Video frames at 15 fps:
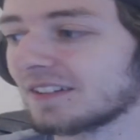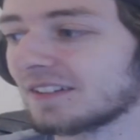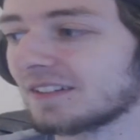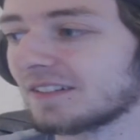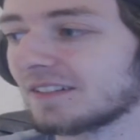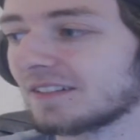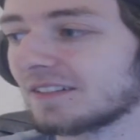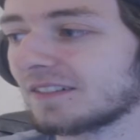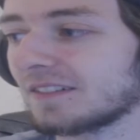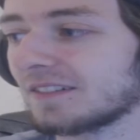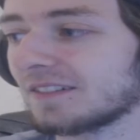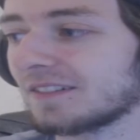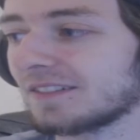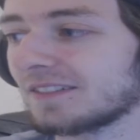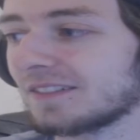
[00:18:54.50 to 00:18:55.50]

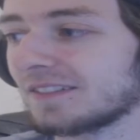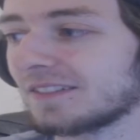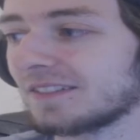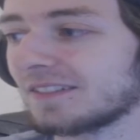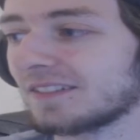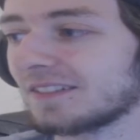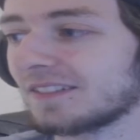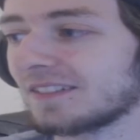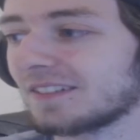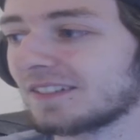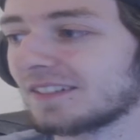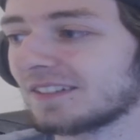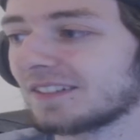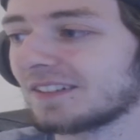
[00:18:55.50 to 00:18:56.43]
Nothing is said.